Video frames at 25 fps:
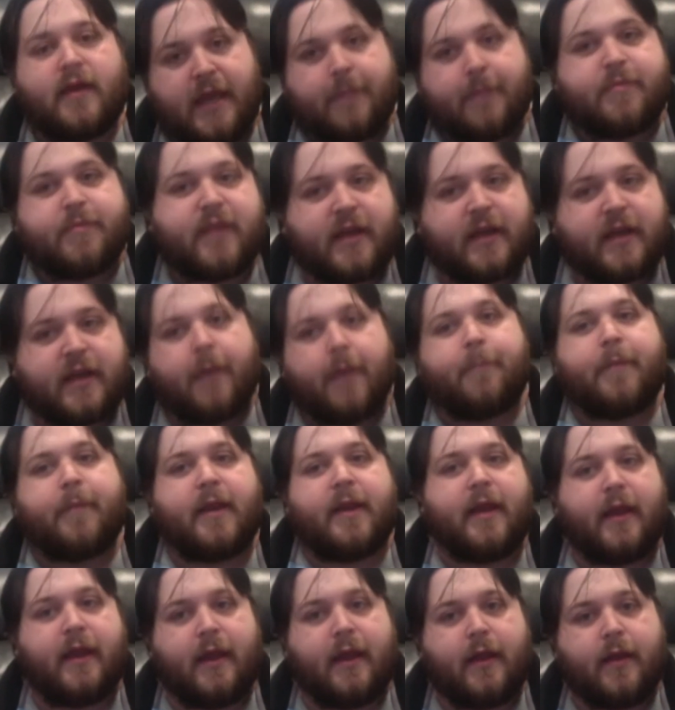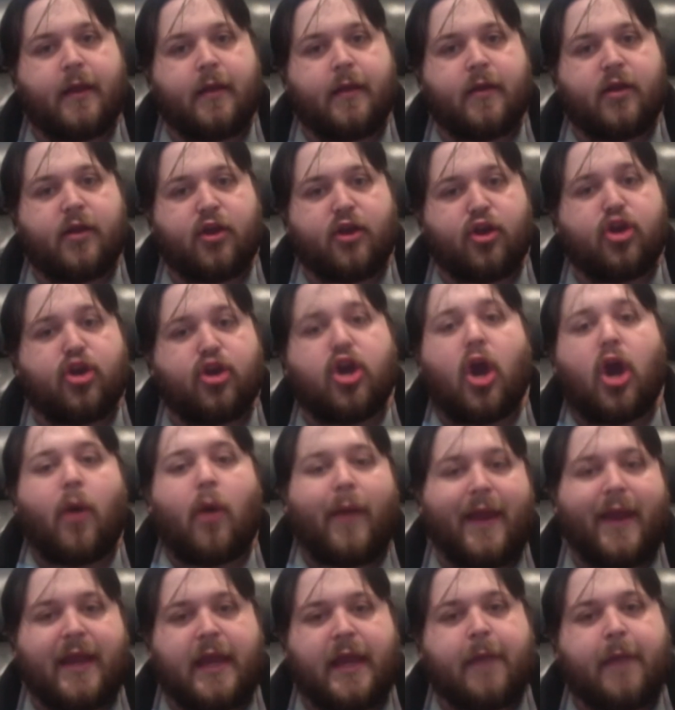the company
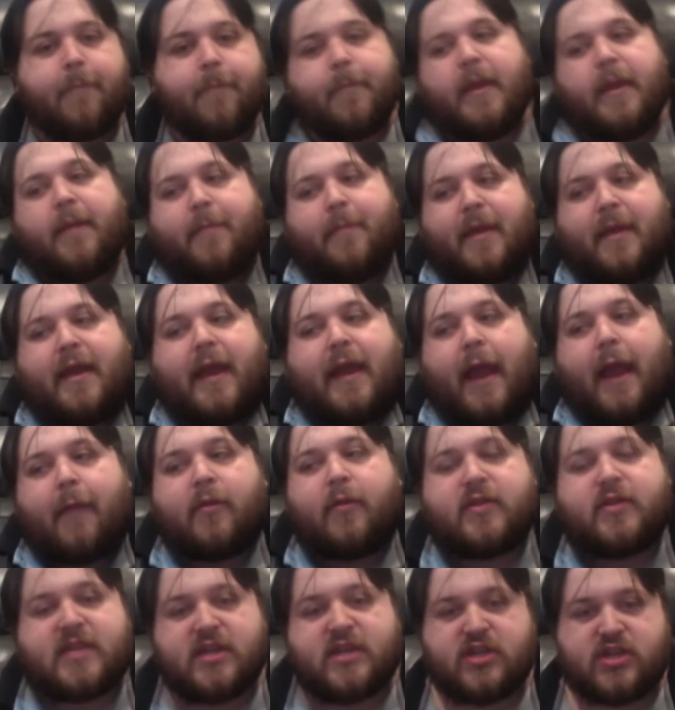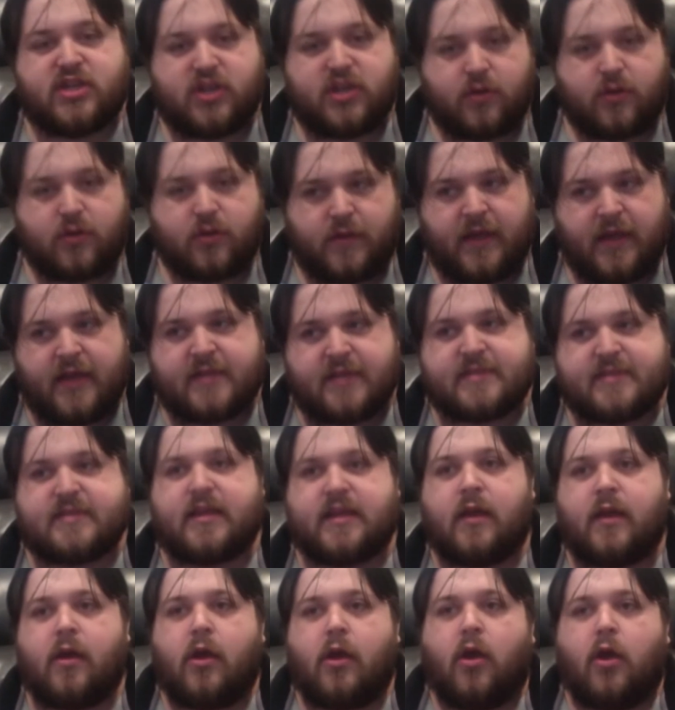going, keep me being able to do
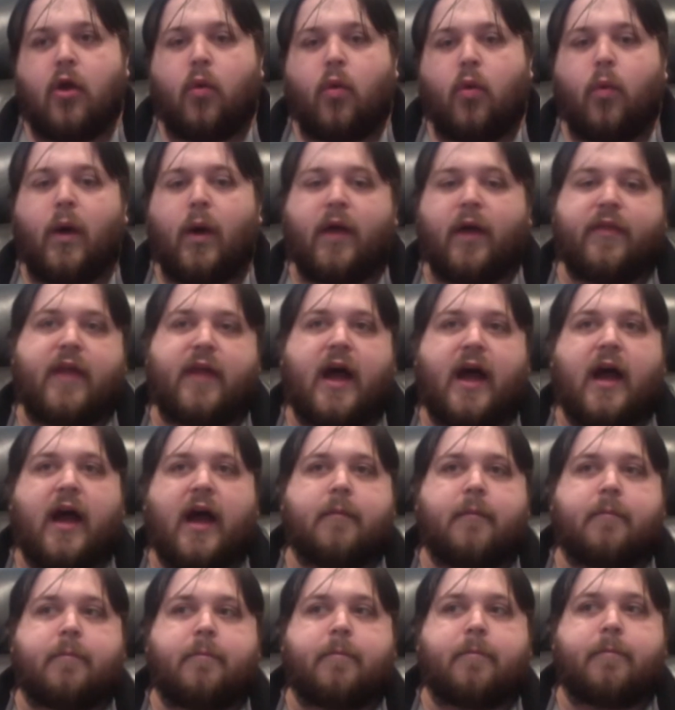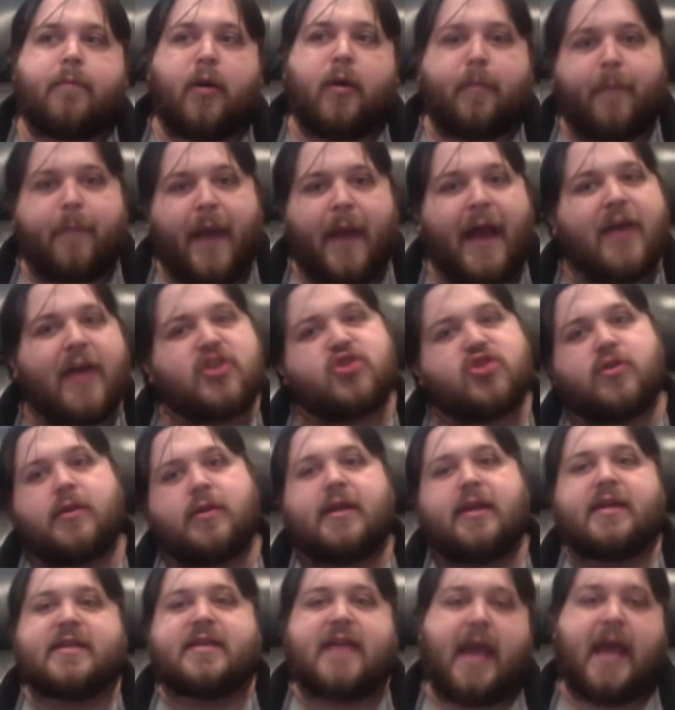this while not perpetually
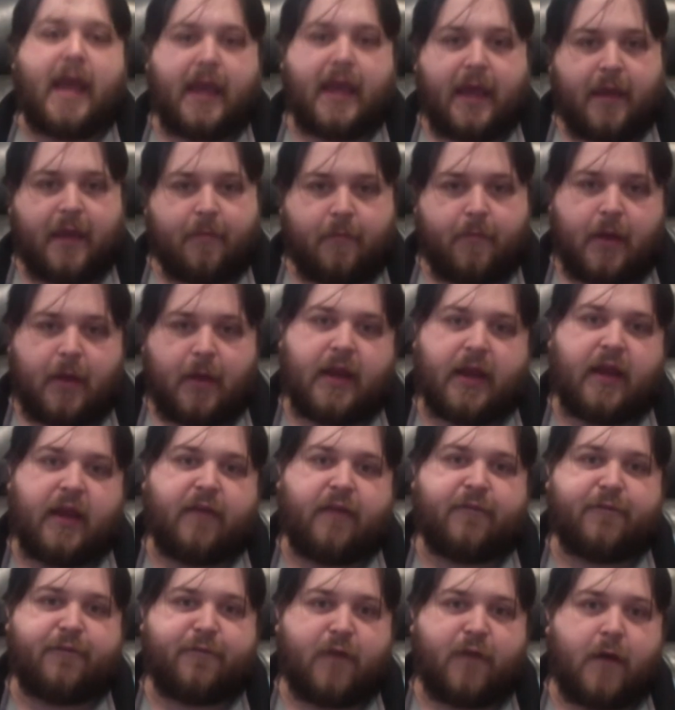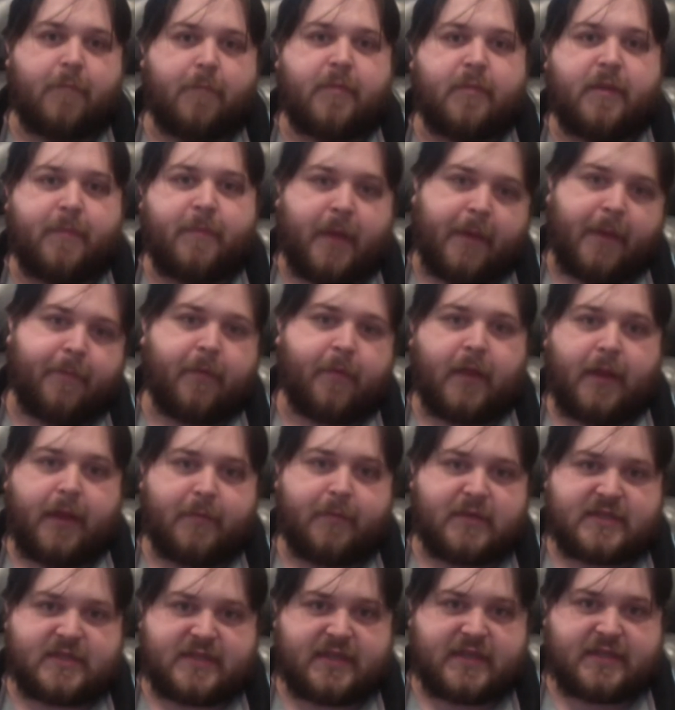taking money from the people I'm
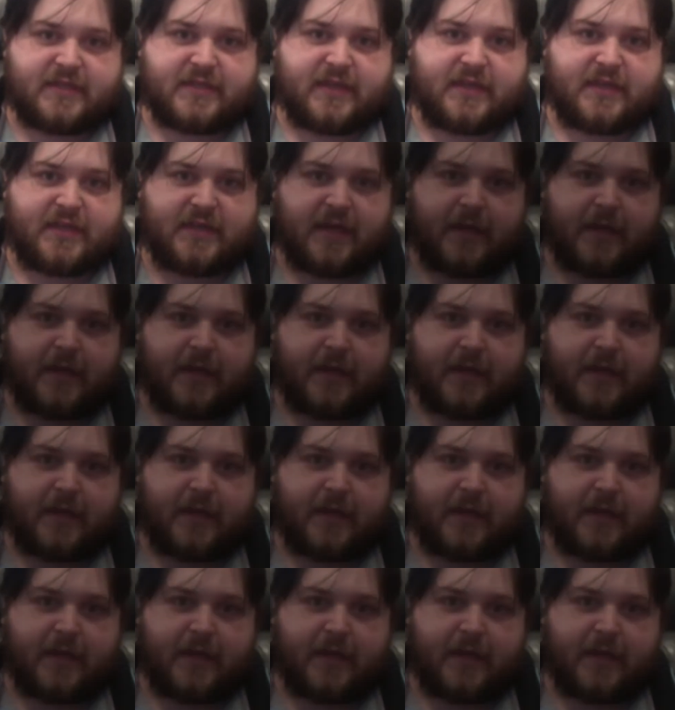assisting.